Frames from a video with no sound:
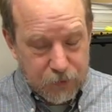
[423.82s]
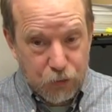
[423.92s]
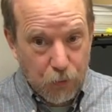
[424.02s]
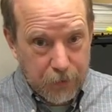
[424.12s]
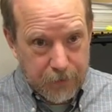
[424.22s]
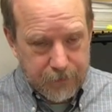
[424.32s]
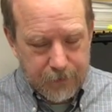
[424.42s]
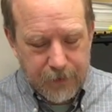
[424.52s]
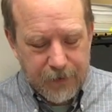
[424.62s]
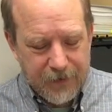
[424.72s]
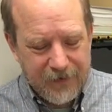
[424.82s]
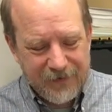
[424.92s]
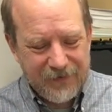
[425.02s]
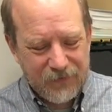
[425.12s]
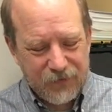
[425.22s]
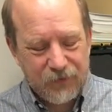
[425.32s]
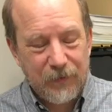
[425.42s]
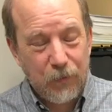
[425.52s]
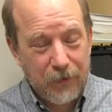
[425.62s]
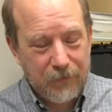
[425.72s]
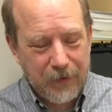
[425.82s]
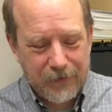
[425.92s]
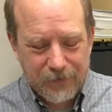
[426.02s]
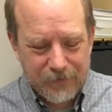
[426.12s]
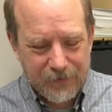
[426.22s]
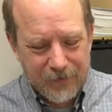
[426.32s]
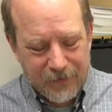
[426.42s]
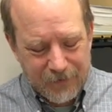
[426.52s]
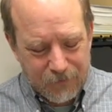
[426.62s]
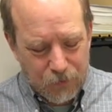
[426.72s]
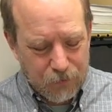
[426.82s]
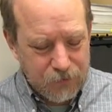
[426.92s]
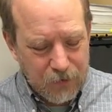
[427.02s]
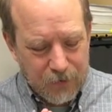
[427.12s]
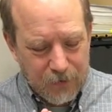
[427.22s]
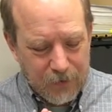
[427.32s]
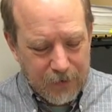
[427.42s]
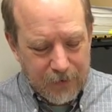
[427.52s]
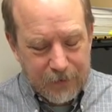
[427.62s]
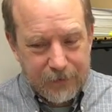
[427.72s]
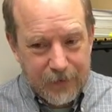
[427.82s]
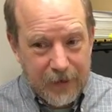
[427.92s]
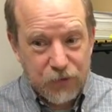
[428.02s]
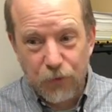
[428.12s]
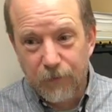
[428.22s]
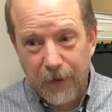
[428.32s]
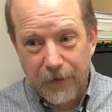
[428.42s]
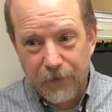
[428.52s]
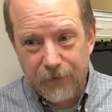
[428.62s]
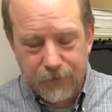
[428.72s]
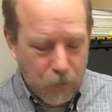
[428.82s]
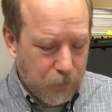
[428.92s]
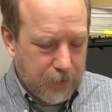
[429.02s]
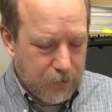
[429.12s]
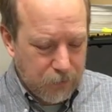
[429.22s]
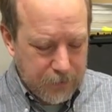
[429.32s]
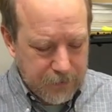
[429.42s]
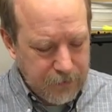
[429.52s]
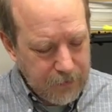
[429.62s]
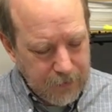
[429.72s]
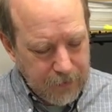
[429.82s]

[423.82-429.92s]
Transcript: Dorian, which would be one of the minor modes, natural minor, or Aeolian,